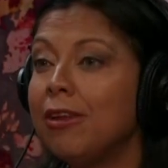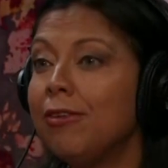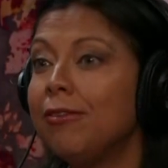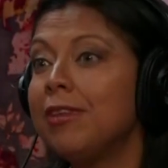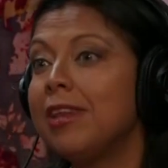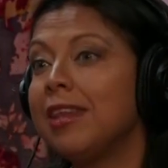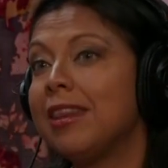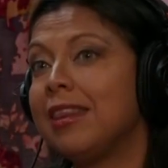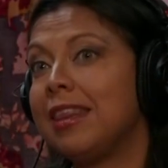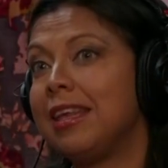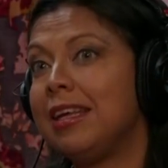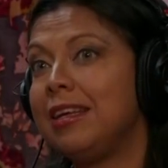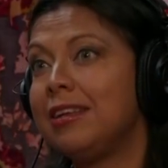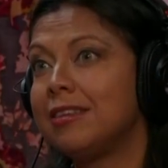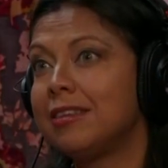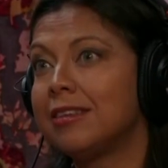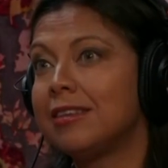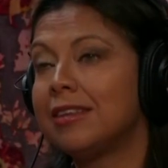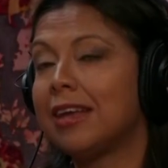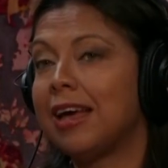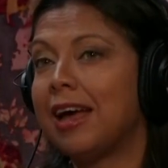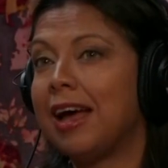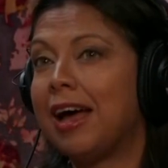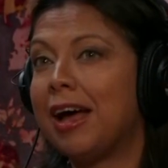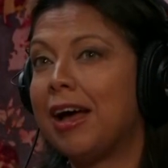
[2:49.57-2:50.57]
of the things
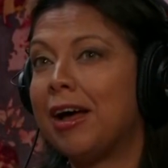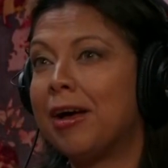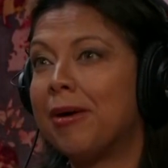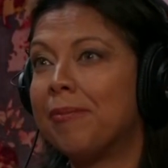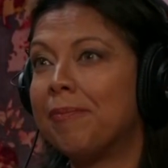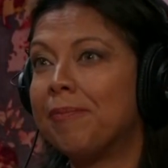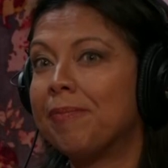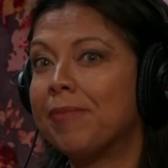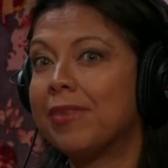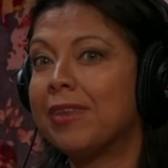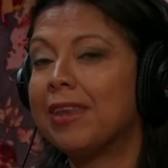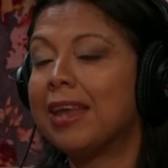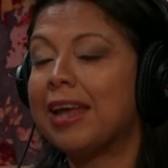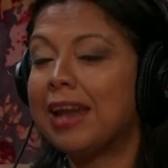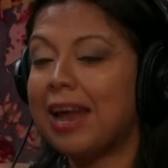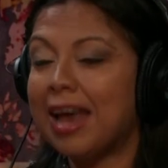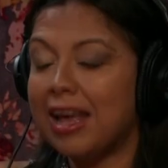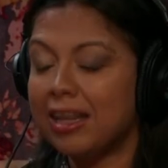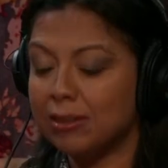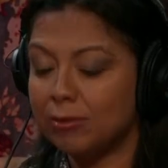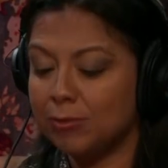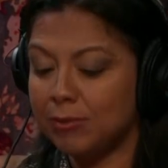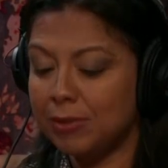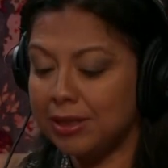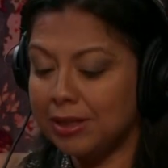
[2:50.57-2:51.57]

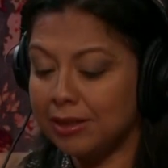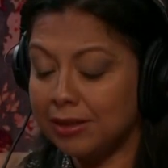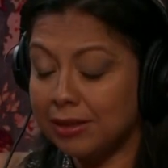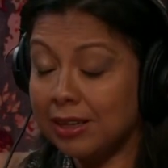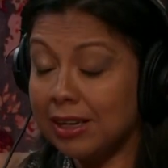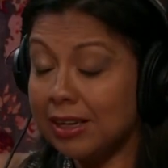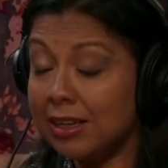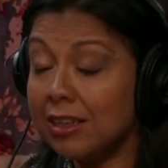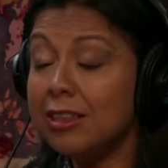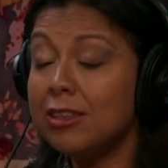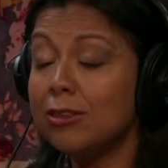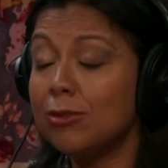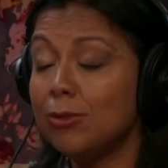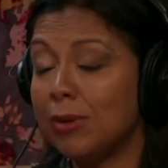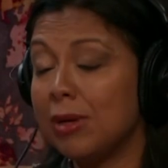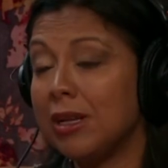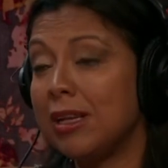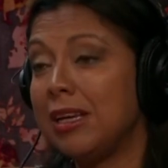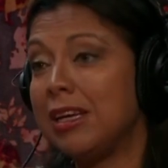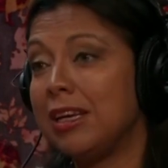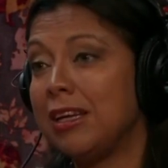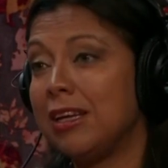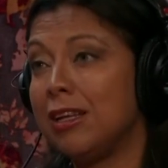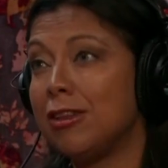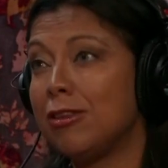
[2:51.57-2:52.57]
that is
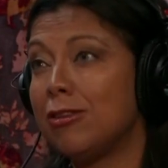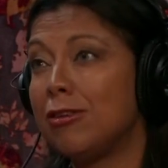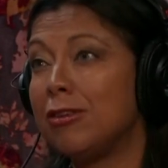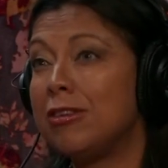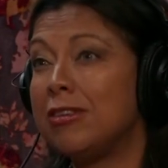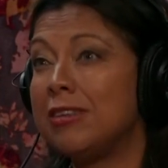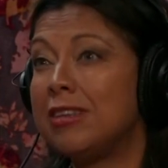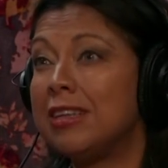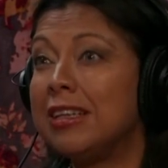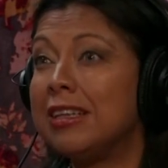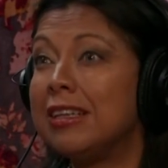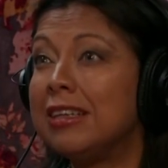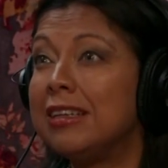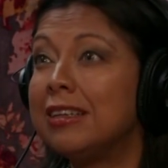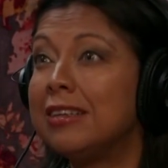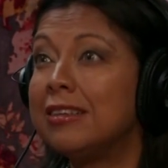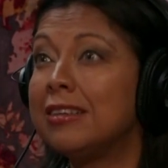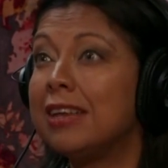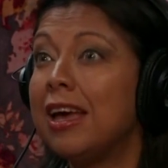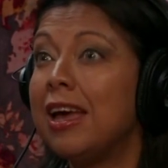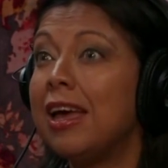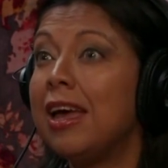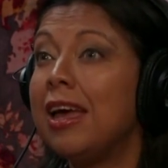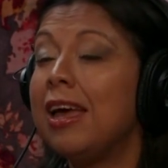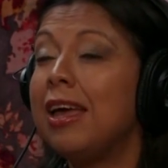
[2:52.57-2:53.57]
really interesting is
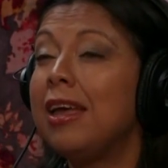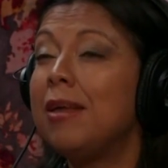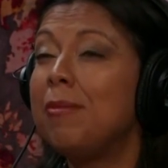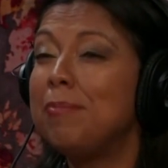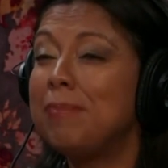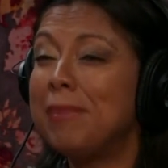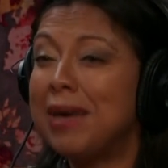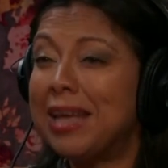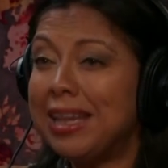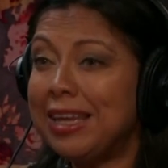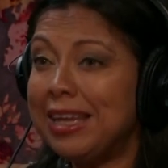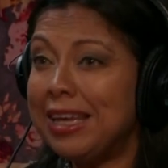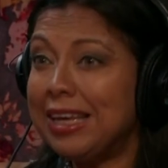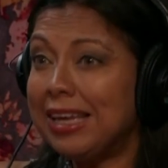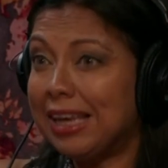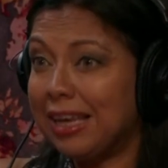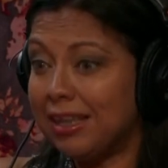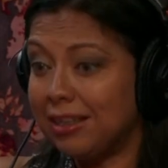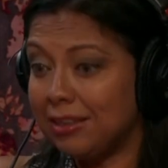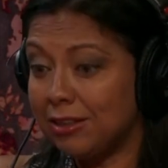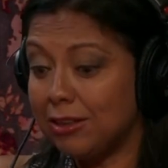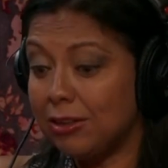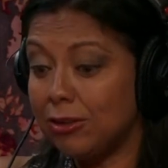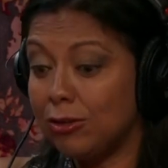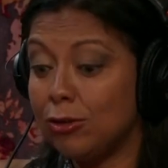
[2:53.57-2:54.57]
many
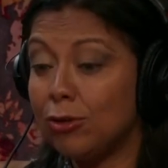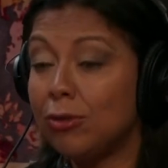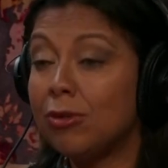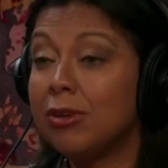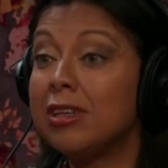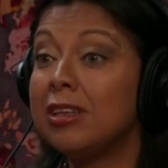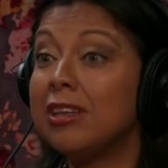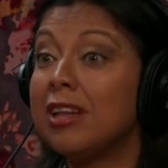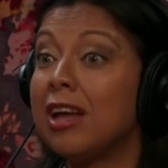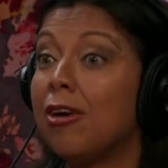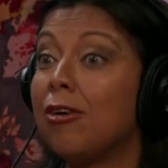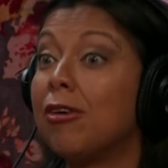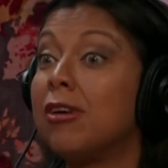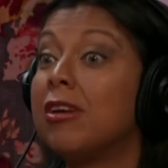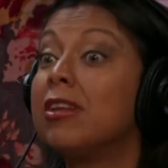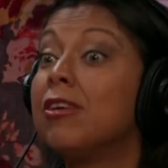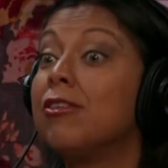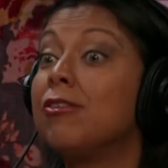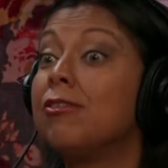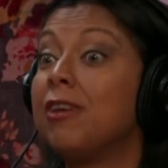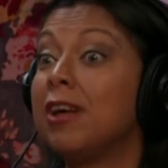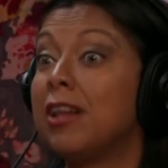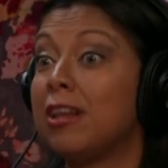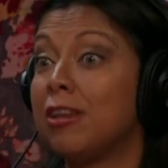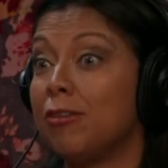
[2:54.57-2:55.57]
cases during our
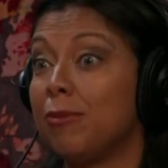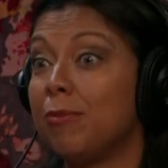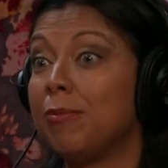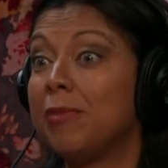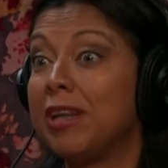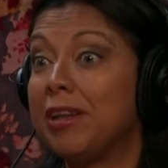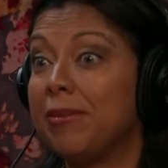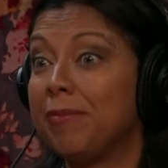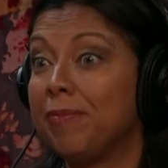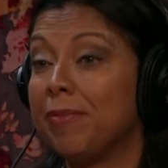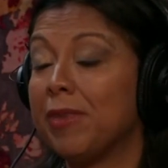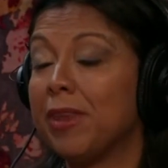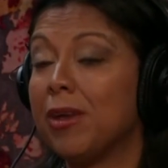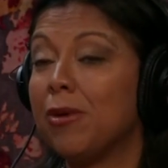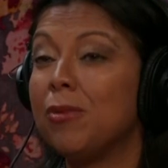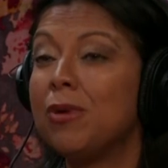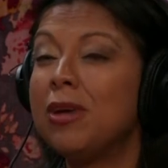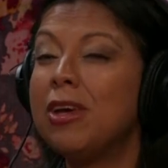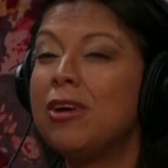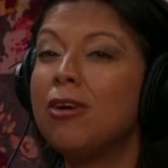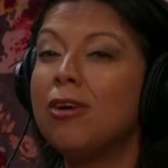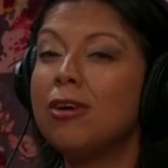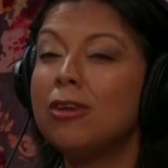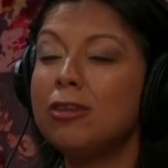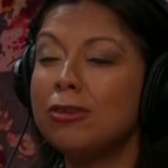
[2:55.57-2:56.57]
development, we
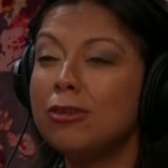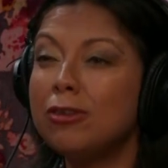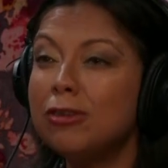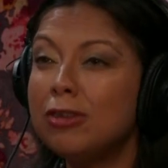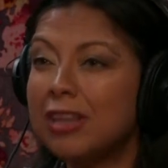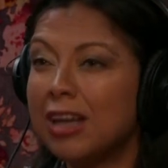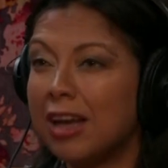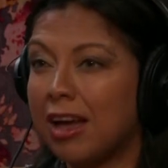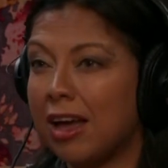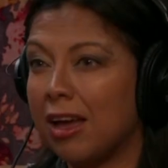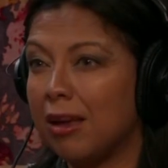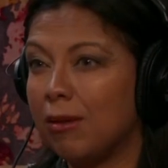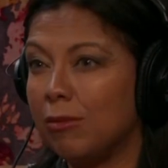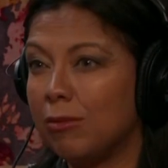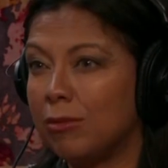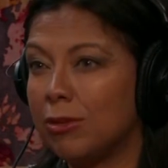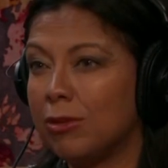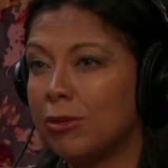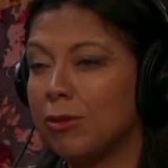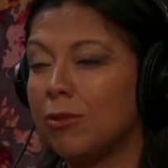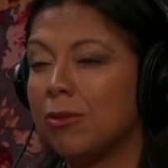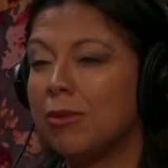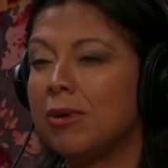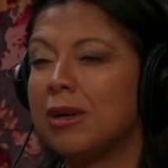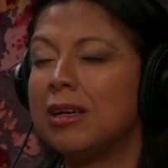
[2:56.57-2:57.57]
go to
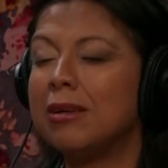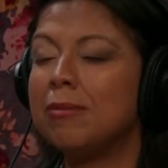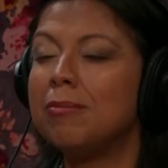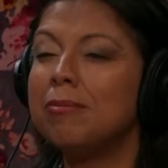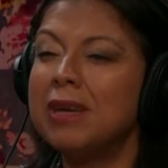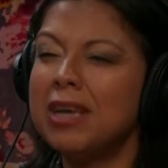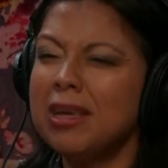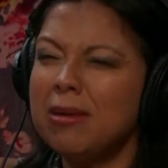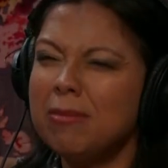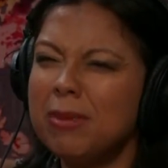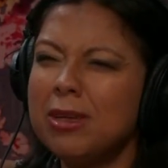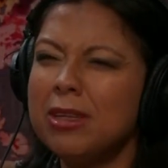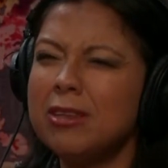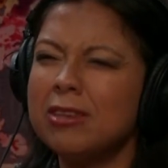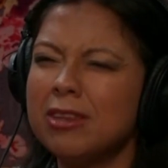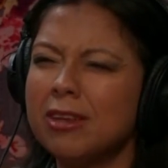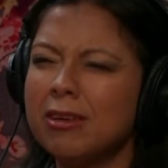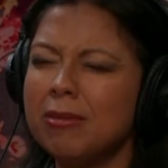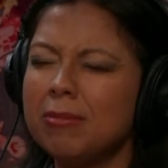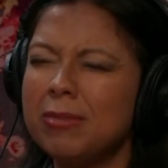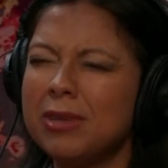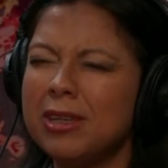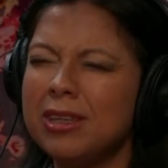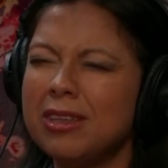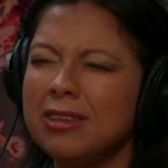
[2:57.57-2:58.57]
times where maybe
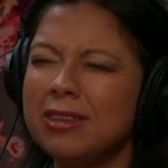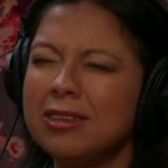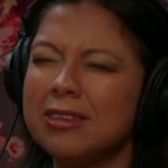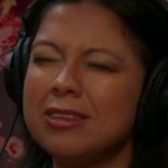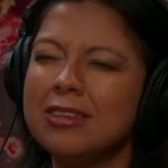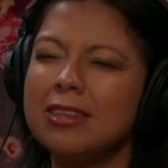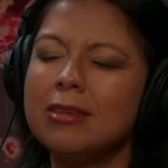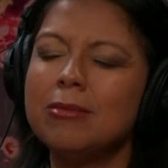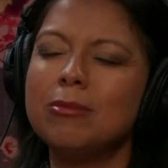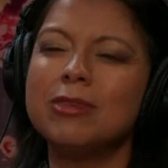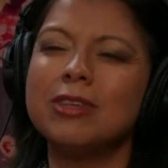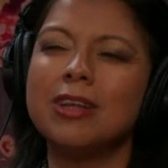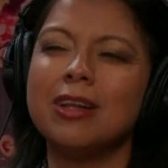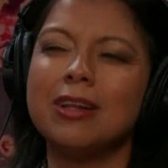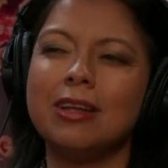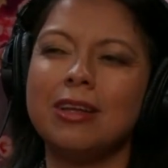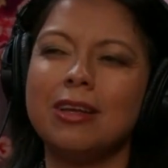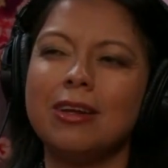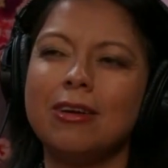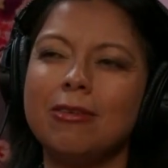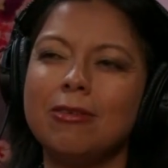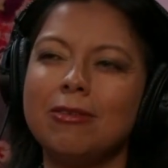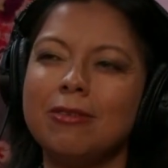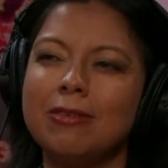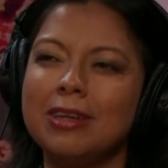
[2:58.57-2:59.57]
something seems a
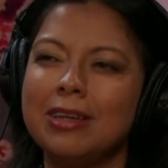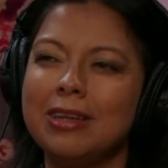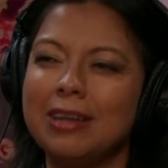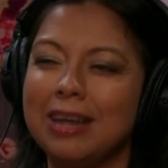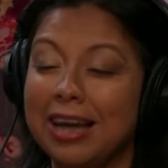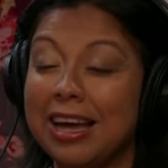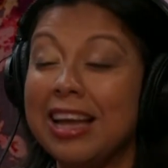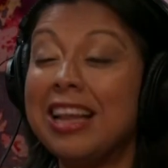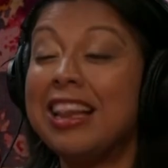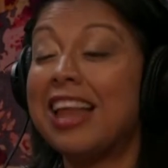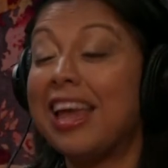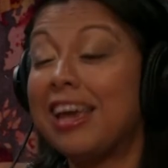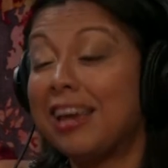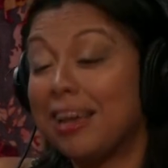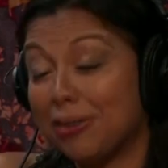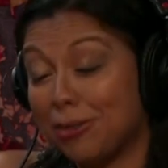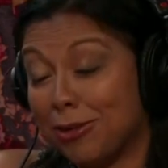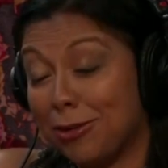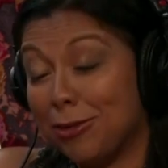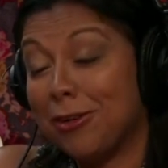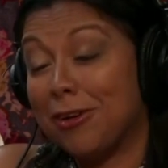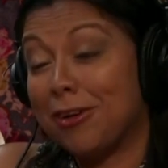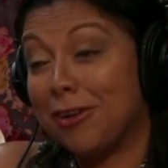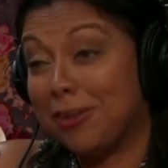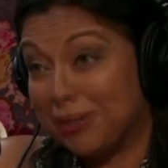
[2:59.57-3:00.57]
little bit, I like
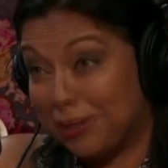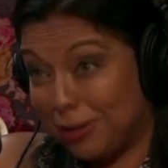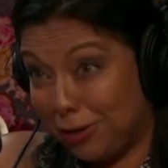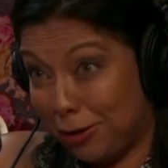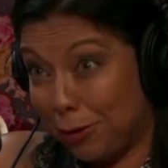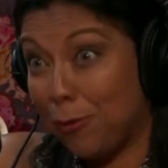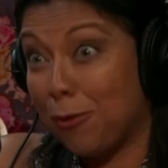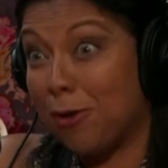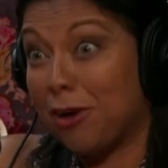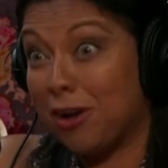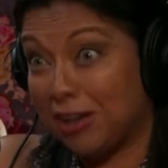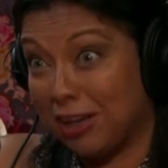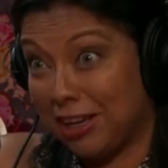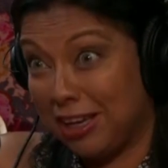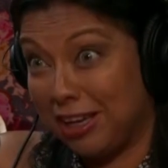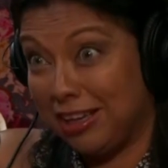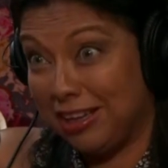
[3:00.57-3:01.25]
to call it wonky,